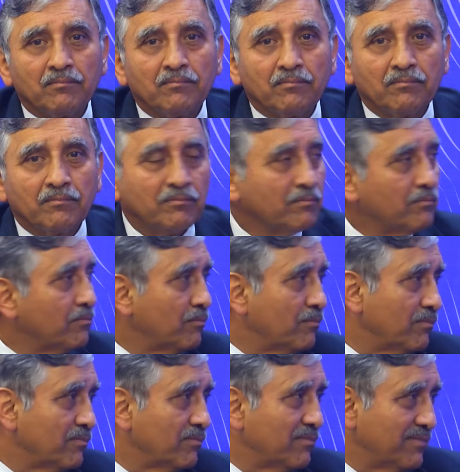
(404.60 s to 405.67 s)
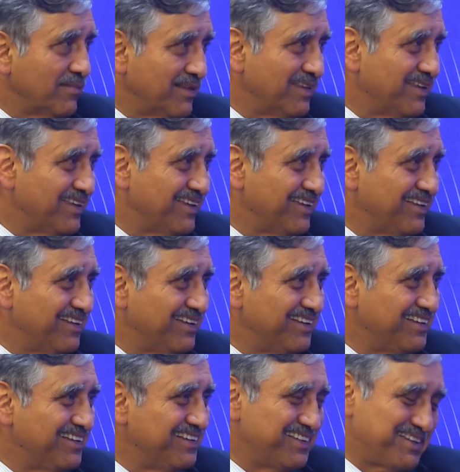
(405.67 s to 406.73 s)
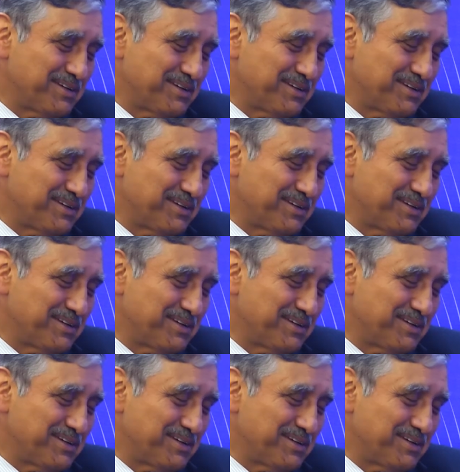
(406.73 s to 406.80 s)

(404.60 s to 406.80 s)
next question is the General Sahni.